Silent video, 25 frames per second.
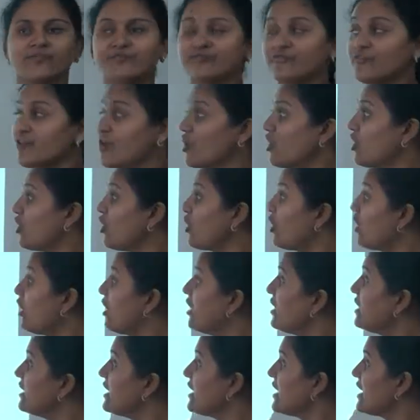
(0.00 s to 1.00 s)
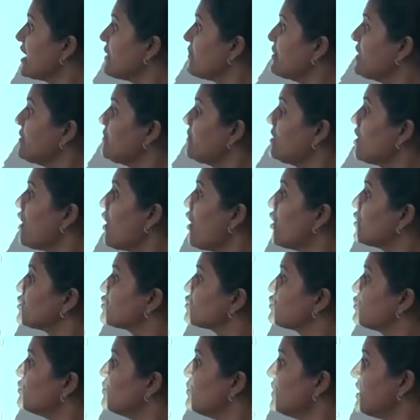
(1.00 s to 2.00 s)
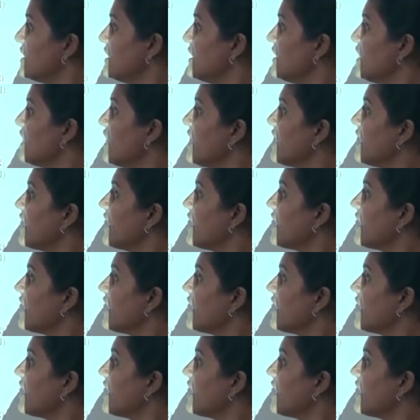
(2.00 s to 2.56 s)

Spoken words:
for all AB belongs to B,